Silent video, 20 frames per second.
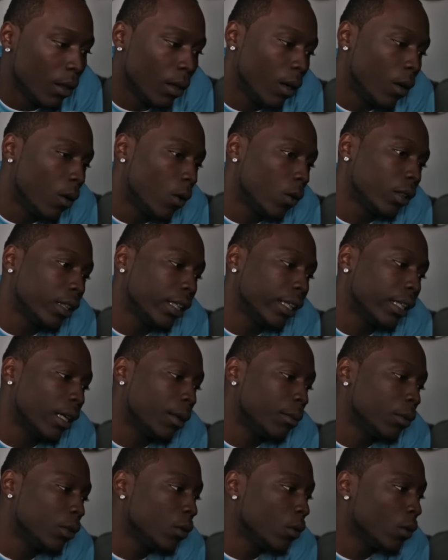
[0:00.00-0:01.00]
I don't think
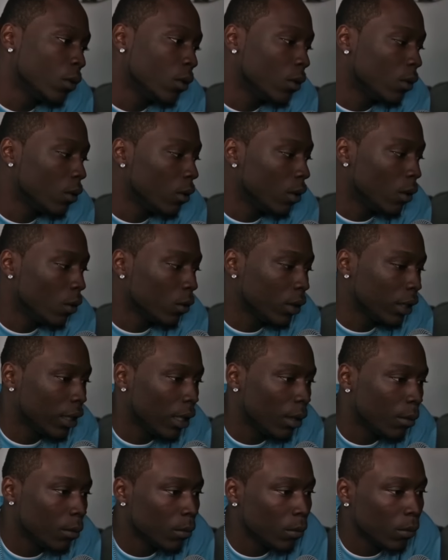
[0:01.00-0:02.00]
I'm doing. I don't
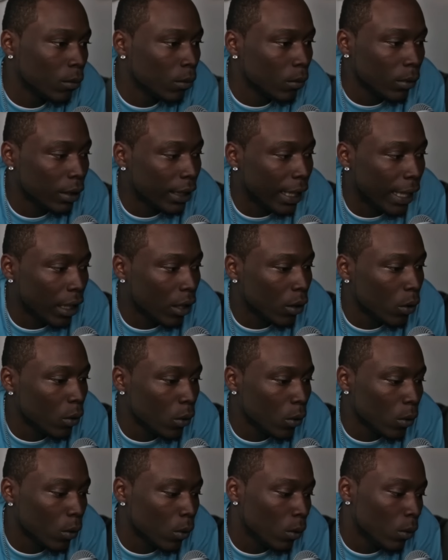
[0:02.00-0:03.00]
think I'm that
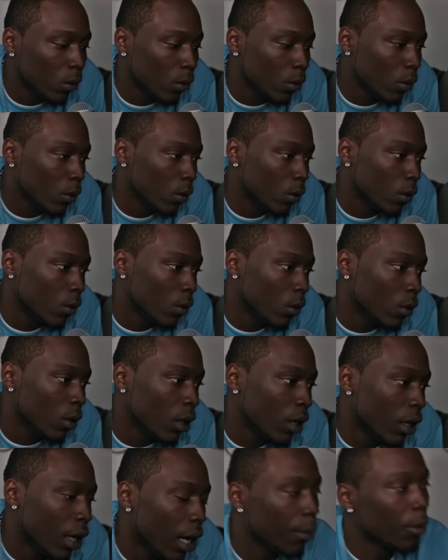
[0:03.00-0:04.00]
cool.
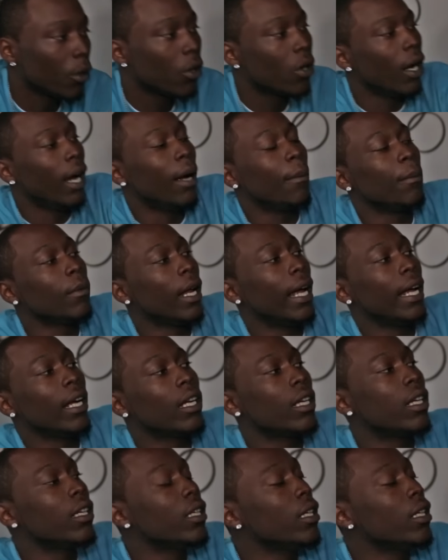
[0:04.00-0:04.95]
I'm, I'm like